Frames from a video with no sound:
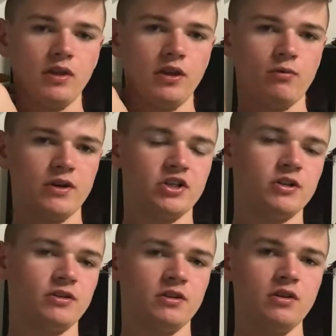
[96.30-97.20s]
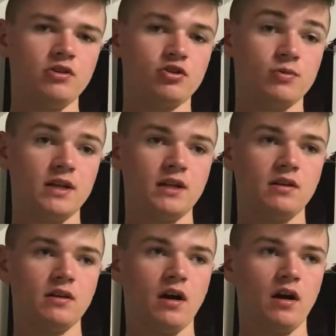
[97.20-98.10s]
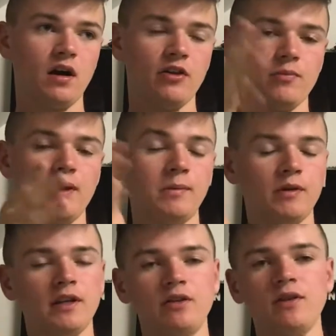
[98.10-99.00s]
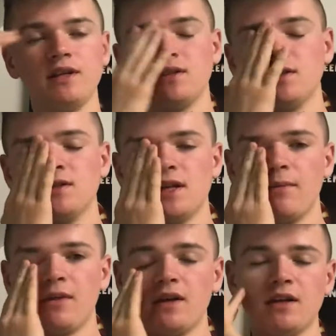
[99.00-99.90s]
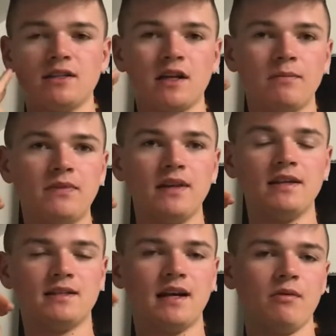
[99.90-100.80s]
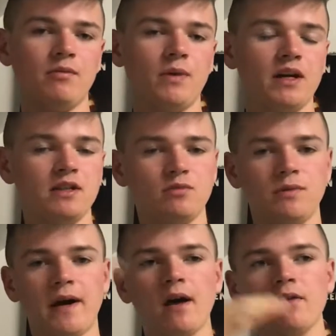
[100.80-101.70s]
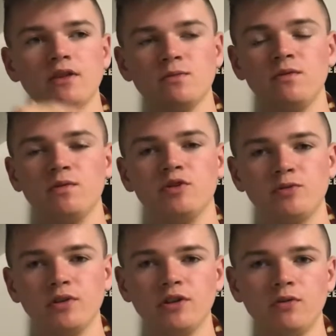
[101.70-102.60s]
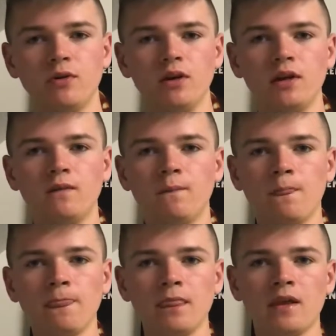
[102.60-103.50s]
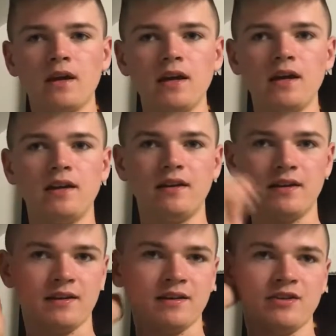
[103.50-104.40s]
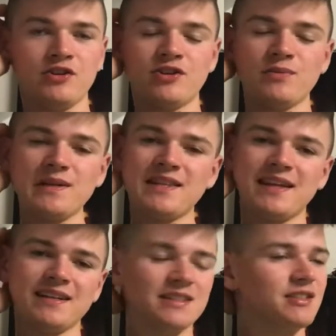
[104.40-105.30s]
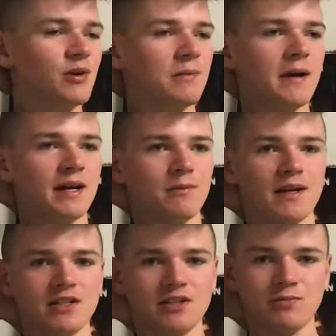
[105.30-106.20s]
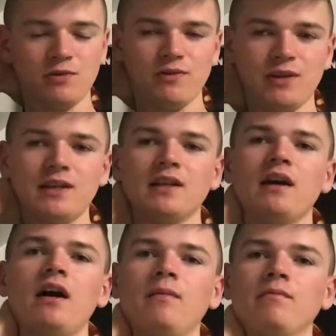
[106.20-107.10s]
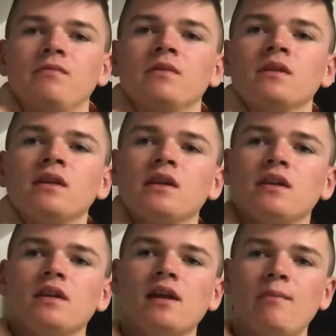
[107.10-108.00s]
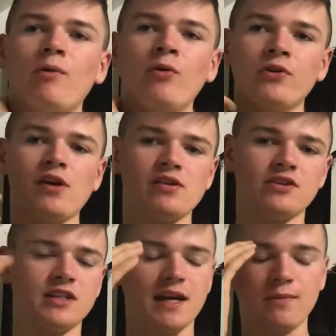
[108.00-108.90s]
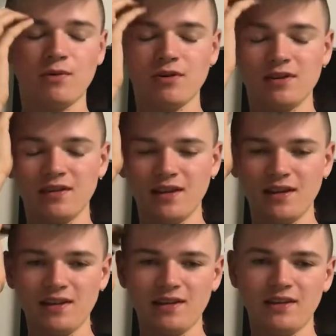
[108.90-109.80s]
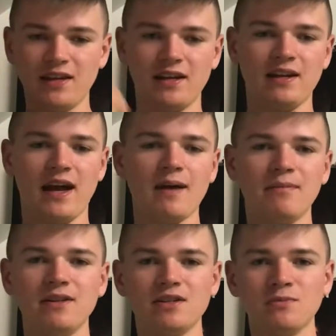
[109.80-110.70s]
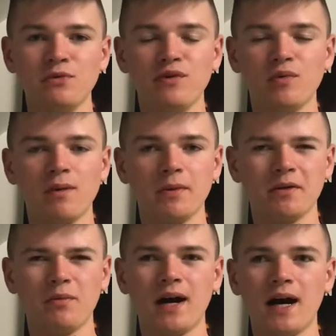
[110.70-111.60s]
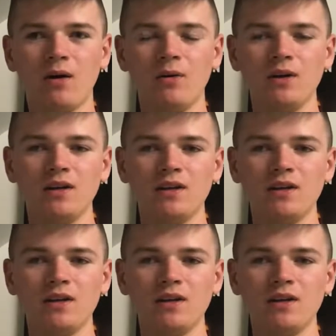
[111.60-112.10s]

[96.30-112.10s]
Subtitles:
the richer treat other people, and they do the same thing, except it's not with money, it's with power in this movie, which is really cool. And there's so many things going back and watching this movie that I'm older and understand more that happened in this movie, where I'm like, wow,